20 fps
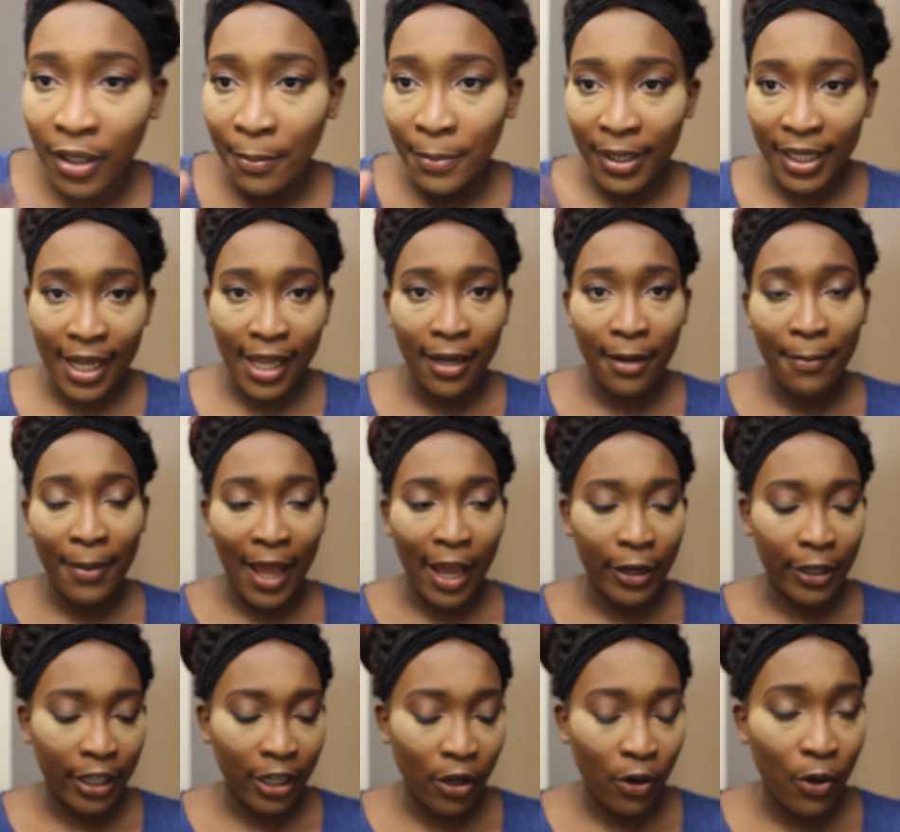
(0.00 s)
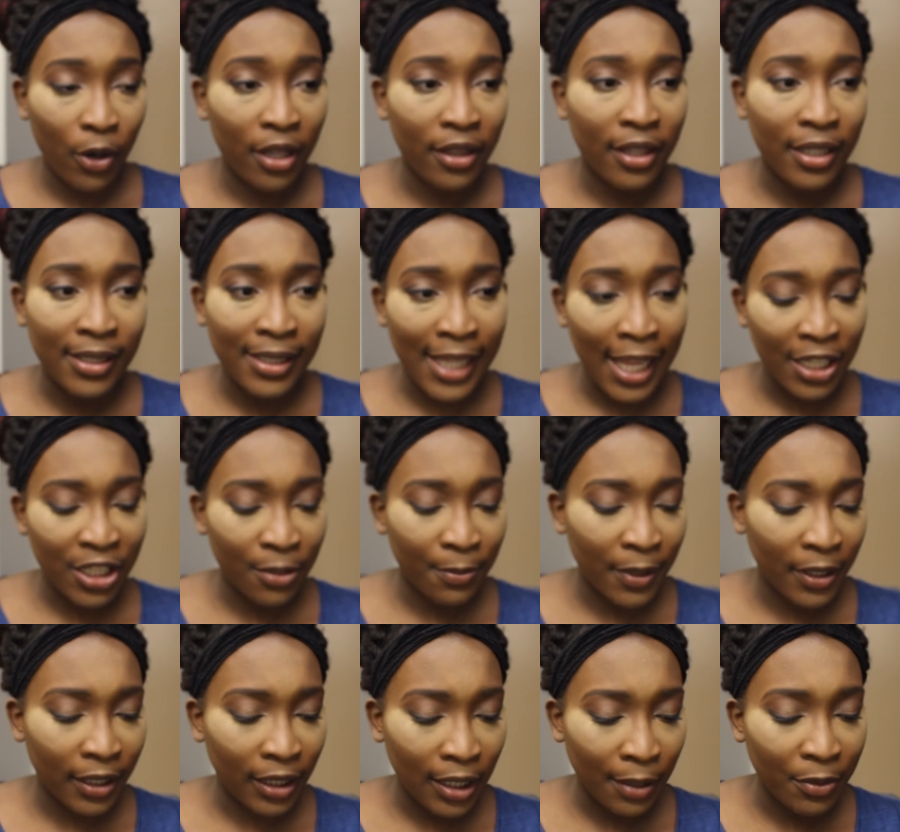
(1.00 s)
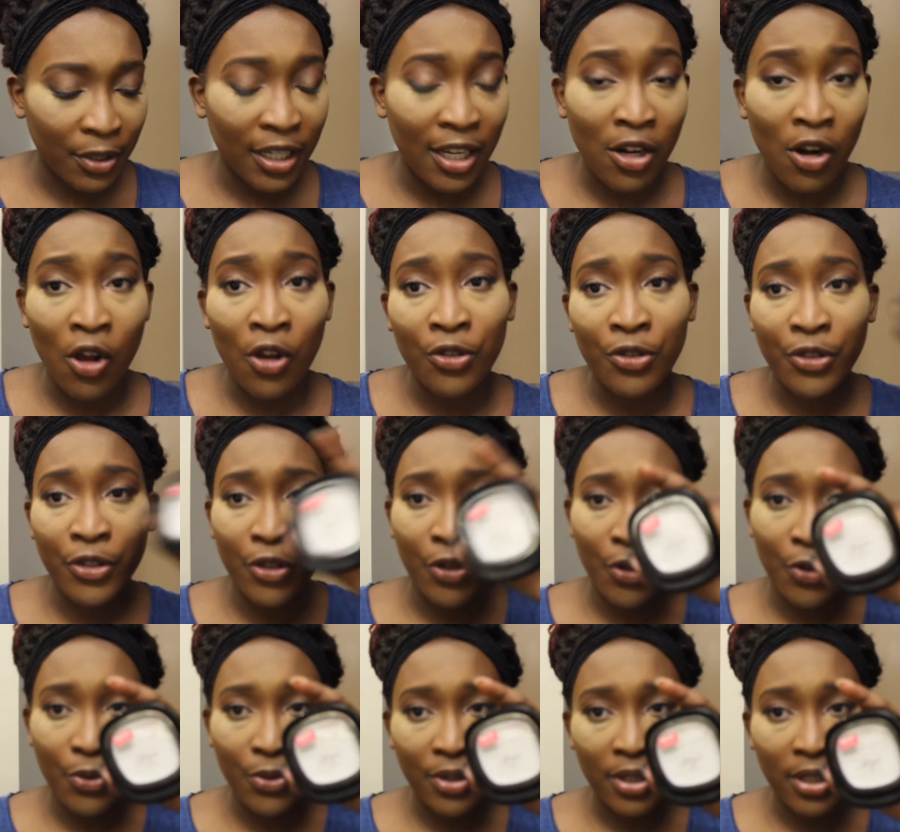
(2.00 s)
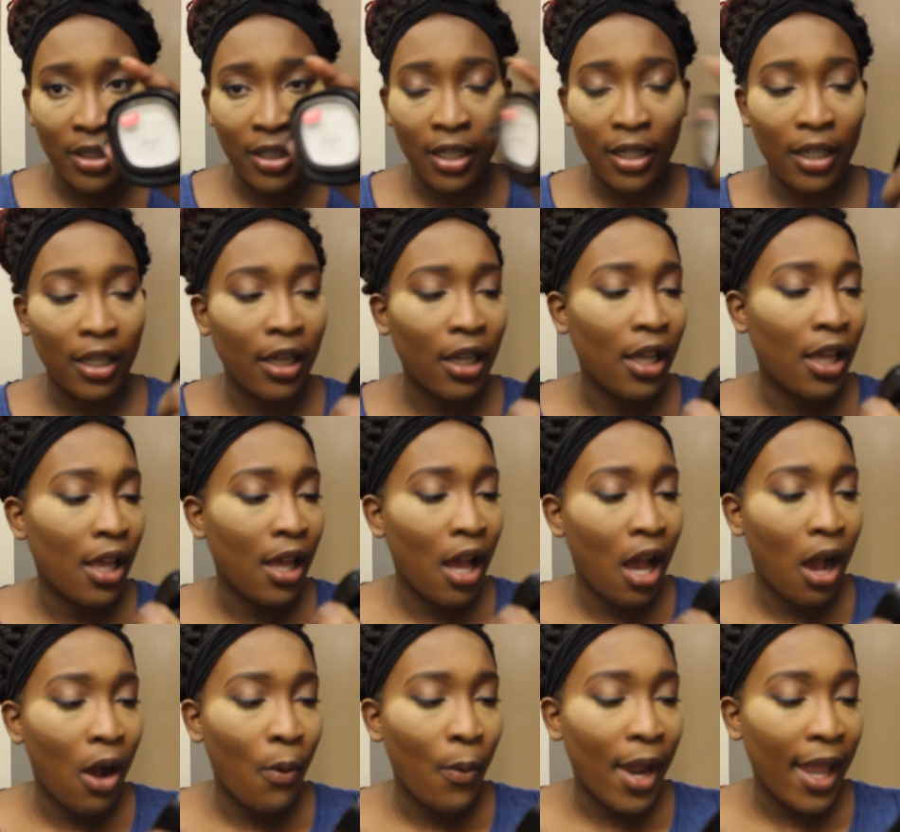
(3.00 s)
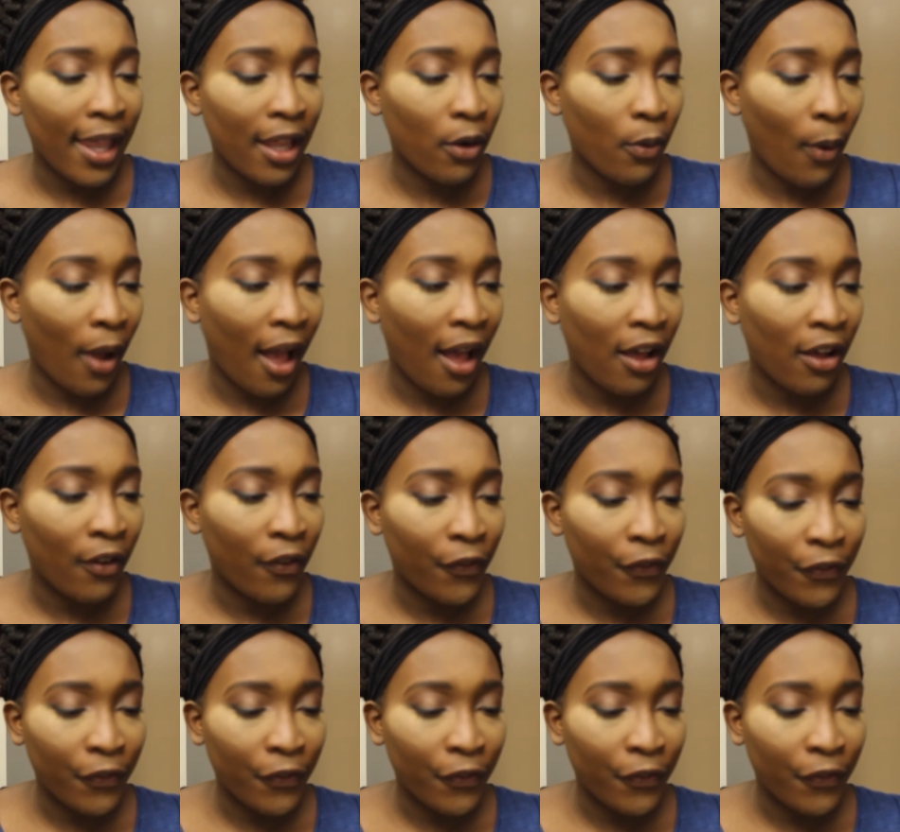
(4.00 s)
the banana powder or the Sasha Buttercup, you can also use the Wet n Wild